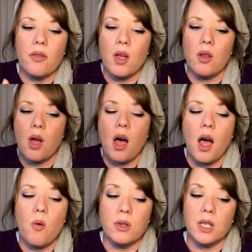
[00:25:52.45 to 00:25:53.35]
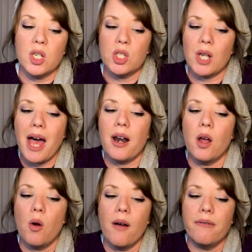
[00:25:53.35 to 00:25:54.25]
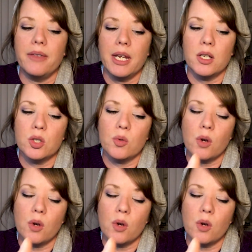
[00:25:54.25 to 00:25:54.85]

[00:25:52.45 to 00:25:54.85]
the law, was a shadow of things to